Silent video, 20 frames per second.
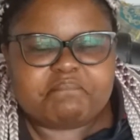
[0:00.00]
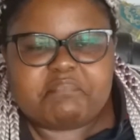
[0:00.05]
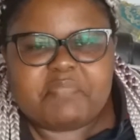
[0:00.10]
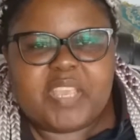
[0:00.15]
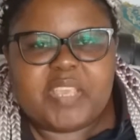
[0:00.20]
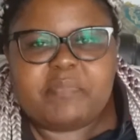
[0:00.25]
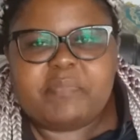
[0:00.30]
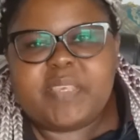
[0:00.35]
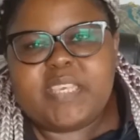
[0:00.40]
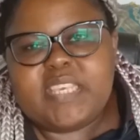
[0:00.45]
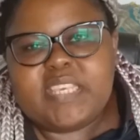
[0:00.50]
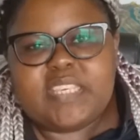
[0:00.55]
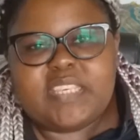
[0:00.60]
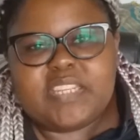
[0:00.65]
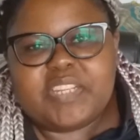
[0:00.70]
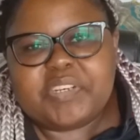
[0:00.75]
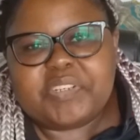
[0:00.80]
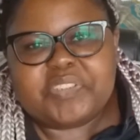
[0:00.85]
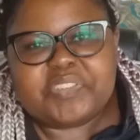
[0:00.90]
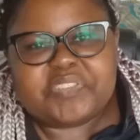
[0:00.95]

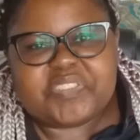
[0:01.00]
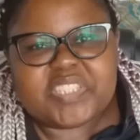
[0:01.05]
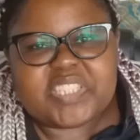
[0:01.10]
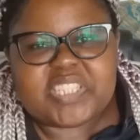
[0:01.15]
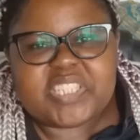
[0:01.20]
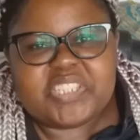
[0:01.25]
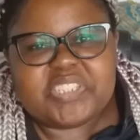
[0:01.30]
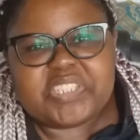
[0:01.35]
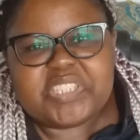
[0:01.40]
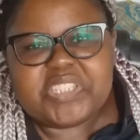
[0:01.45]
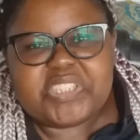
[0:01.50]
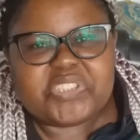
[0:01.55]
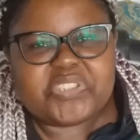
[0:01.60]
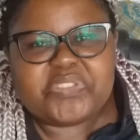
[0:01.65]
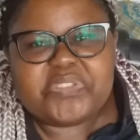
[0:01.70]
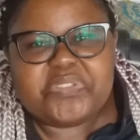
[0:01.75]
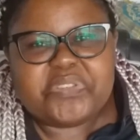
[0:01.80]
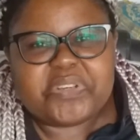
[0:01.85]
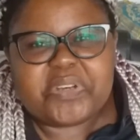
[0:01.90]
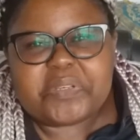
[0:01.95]
maybe just look
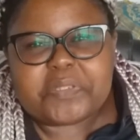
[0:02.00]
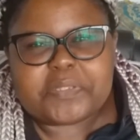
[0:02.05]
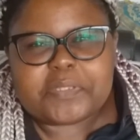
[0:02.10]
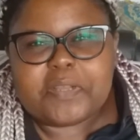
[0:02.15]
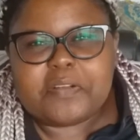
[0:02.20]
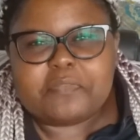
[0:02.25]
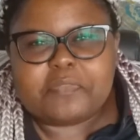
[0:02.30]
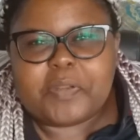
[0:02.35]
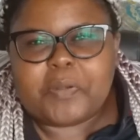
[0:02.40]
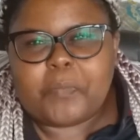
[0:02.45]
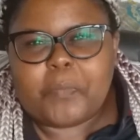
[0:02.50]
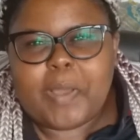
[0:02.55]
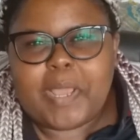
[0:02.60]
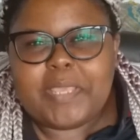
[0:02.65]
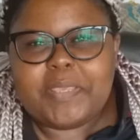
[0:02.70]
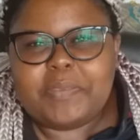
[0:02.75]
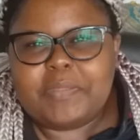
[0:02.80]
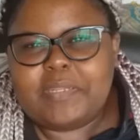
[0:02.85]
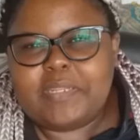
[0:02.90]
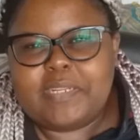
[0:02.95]
into yourself and why
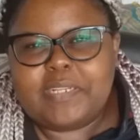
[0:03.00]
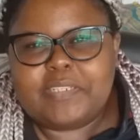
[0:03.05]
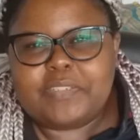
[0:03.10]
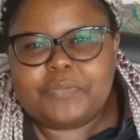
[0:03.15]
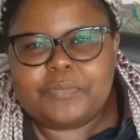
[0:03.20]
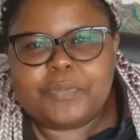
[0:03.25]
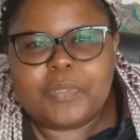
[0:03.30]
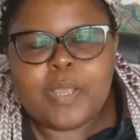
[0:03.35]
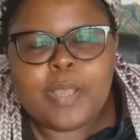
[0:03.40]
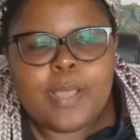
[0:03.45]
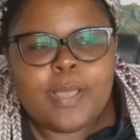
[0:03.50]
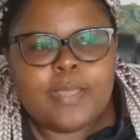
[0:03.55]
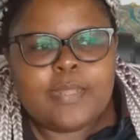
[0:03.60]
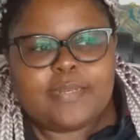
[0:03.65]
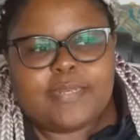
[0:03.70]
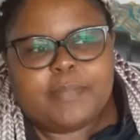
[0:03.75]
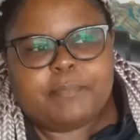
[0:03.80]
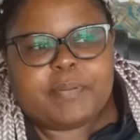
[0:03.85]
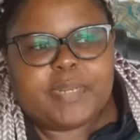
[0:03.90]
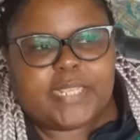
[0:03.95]
you needed to
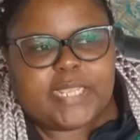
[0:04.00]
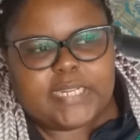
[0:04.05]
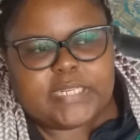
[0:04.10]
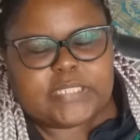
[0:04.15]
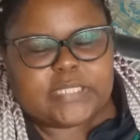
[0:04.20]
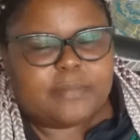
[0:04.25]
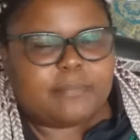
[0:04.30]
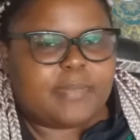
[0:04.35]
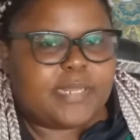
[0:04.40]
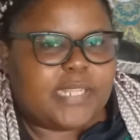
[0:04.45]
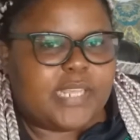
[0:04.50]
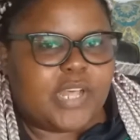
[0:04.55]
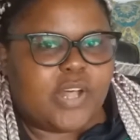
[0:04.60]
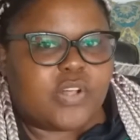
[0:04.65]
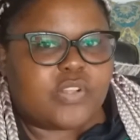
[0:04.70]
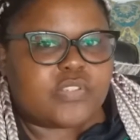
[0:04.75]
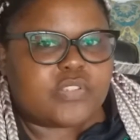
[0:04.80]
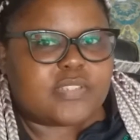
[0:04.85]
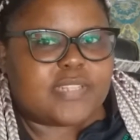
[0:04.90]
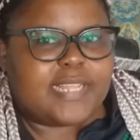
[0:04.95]
deprecate somebody
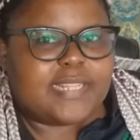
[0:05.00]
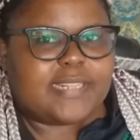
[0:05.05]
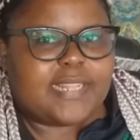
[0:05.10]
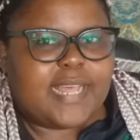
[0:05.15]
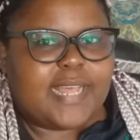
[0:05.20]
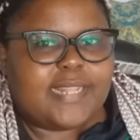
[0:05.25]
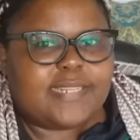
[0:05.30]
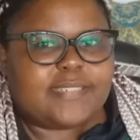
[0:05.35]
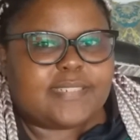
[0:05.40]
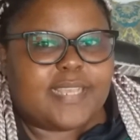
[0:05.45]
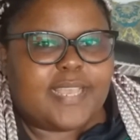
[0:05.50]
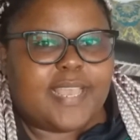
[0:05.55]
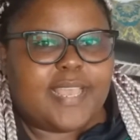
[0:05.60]
else like that.